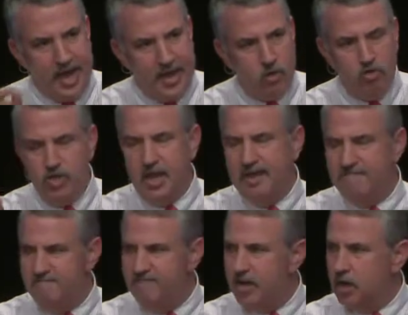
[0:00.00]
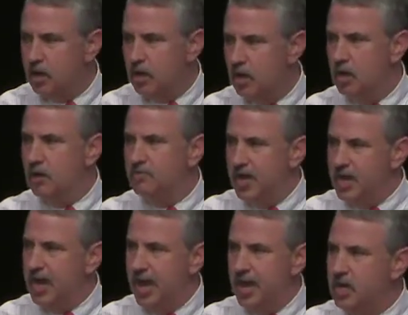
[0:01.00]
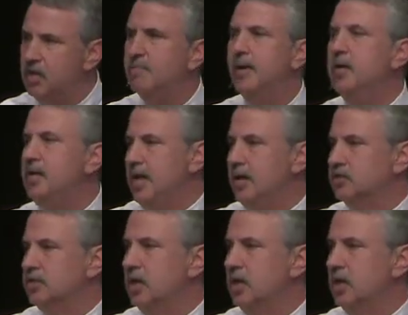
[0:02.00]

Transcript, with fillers: energy and vigor than anybody else.